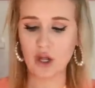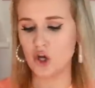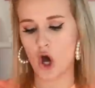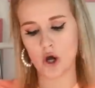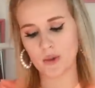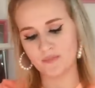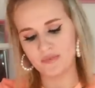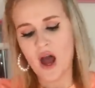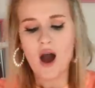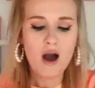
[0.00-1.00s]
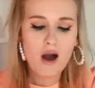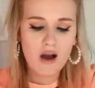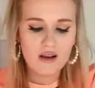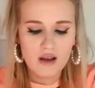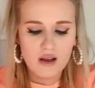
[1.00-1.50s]
no,
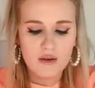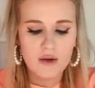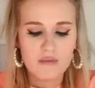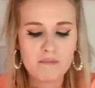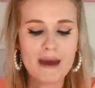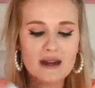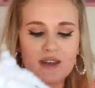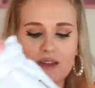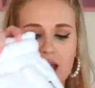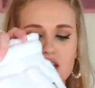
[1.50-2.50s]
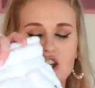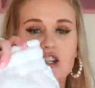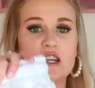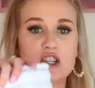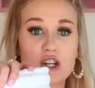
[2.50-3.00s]
better than like
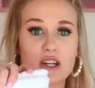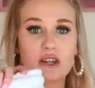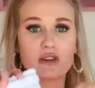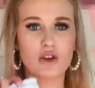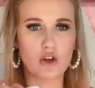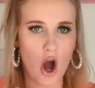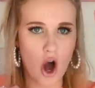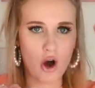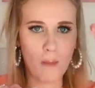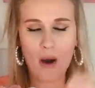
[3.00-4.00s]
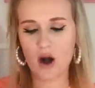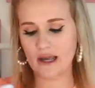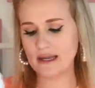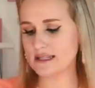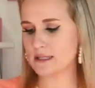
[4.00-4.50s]
traditional girl
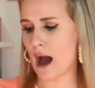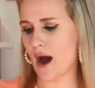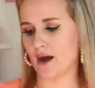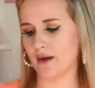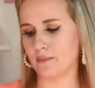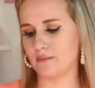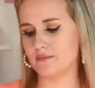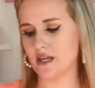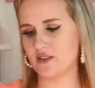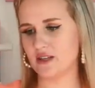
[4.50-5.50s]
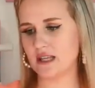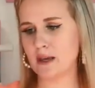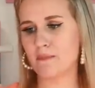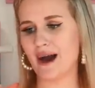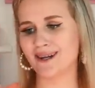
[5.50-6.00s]
pockets,
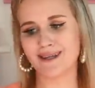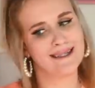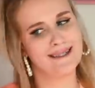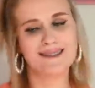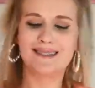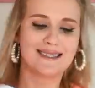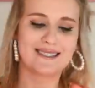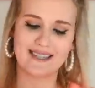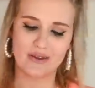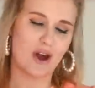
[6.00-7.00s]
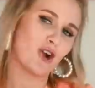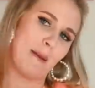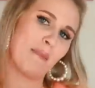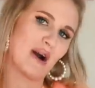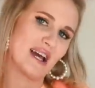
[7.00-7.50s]
definitely, but still not
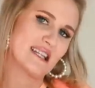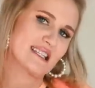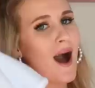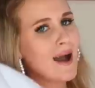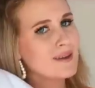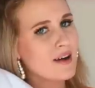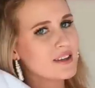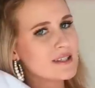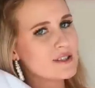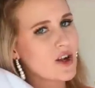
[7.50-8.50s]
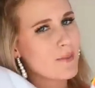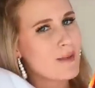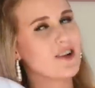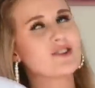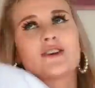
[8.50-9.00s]
great pockets. I love this so
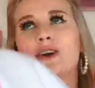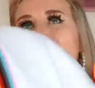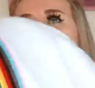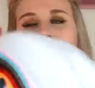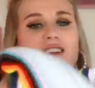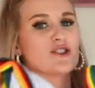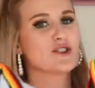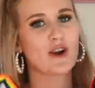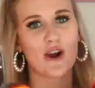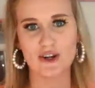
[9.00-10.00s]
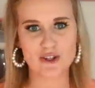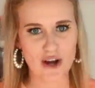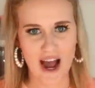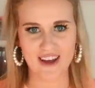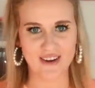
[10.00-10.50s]
much, so let's just go
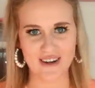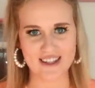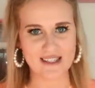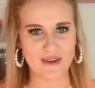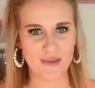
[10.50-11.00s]
try it on and see